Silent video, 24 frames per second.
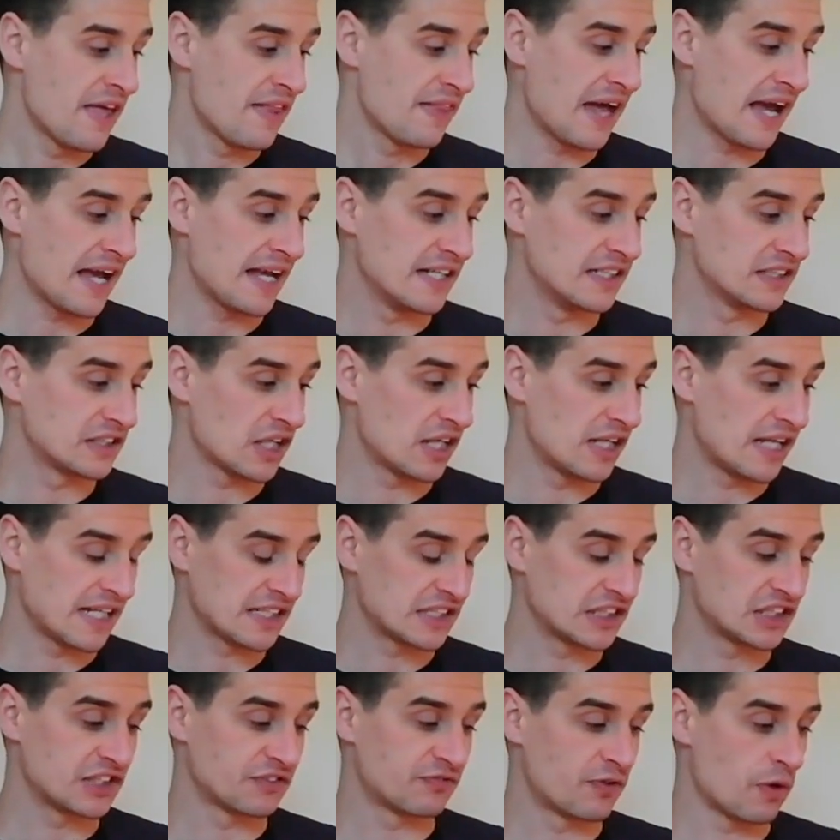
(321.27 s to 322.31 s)
That is
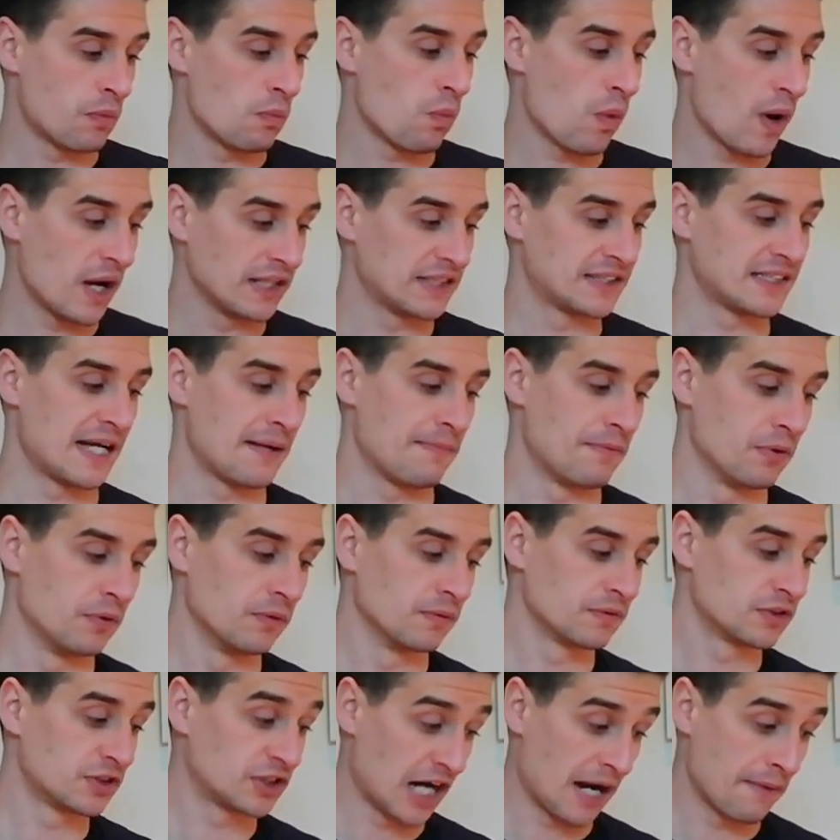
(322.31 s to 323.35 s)
Letters from
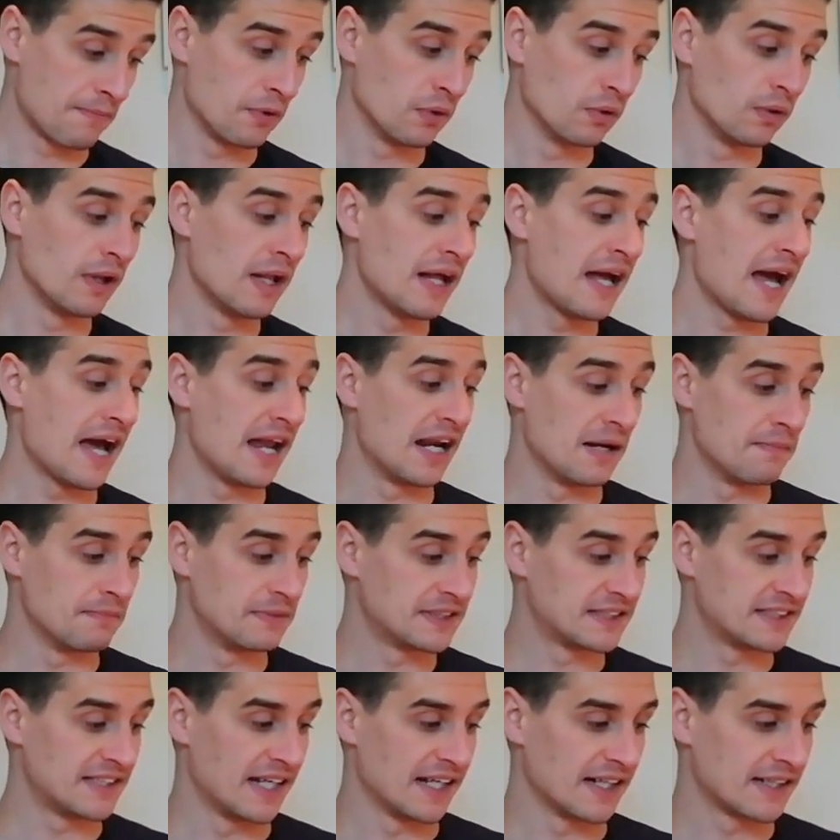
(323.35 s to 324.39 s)
Whitechapel at
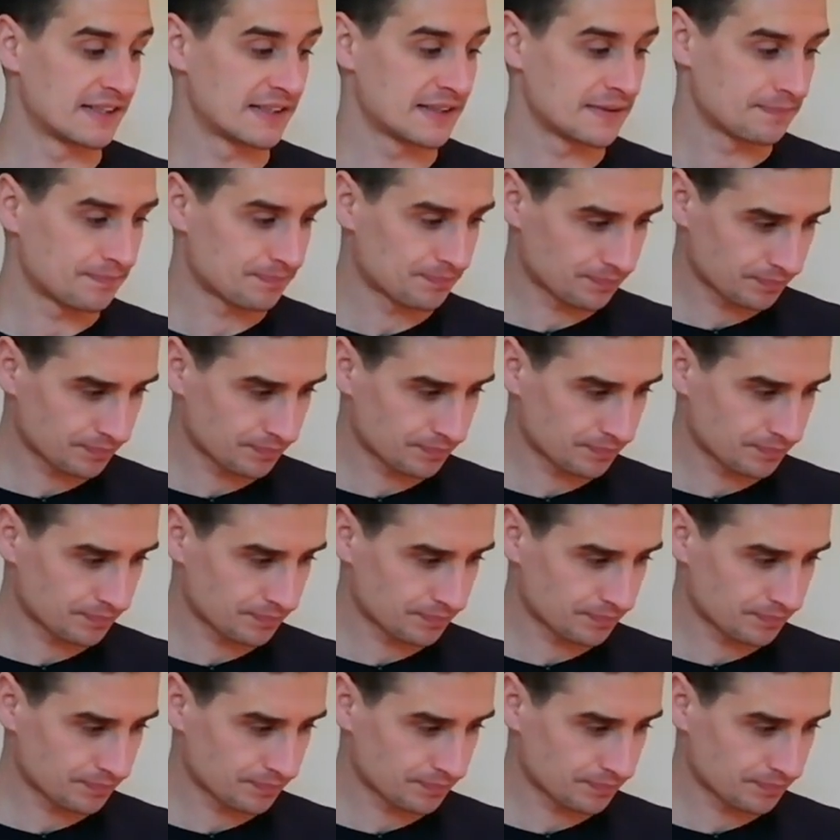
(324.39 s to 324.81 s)
number 6.